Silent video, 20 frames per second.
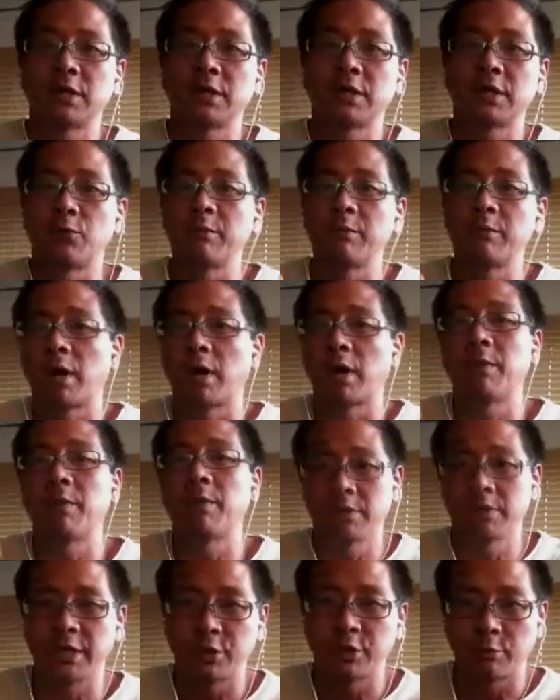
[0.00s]
can
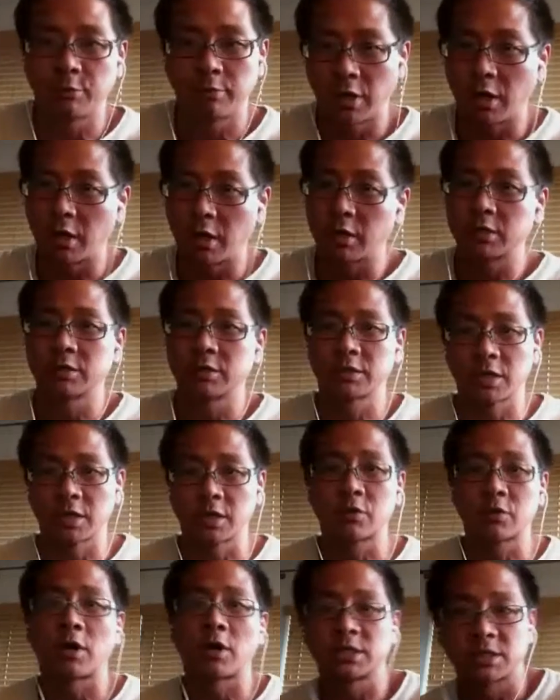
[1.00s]
repopulate your blogs
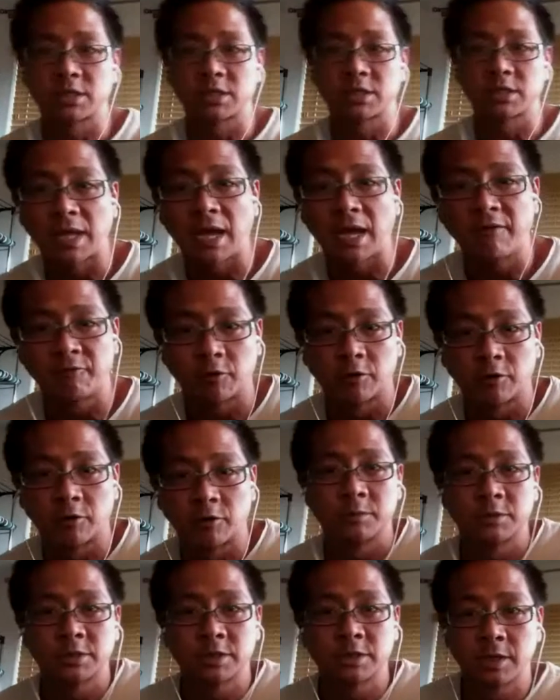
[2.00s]
across the
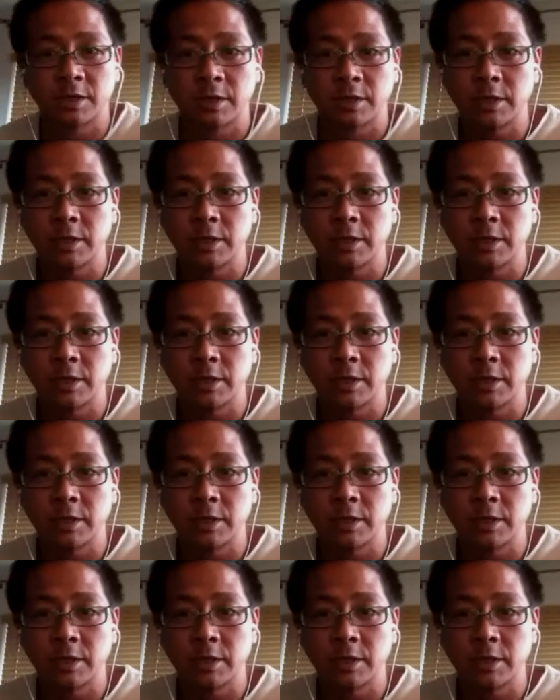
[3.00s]
platforms.